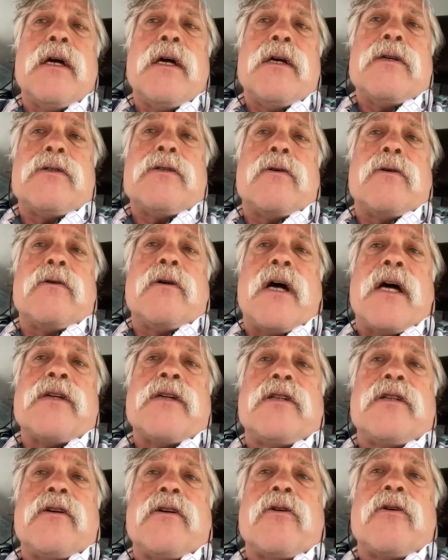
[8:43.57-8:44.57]
So as
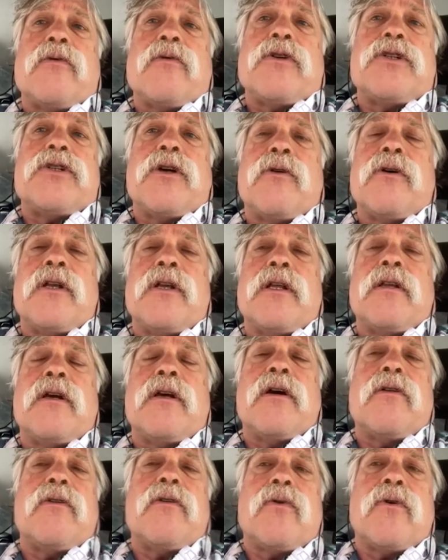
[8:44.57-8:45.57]
Sarah was showing in
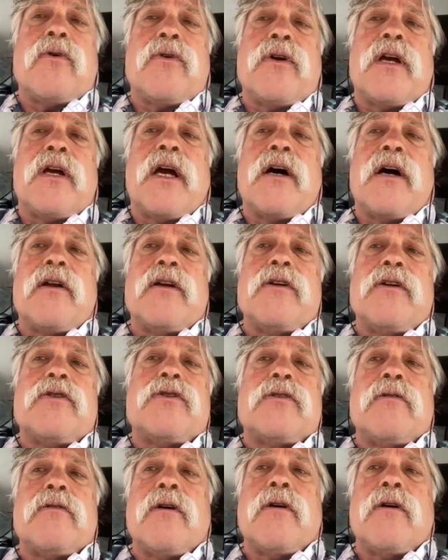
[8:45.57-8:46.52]
there, the northern counties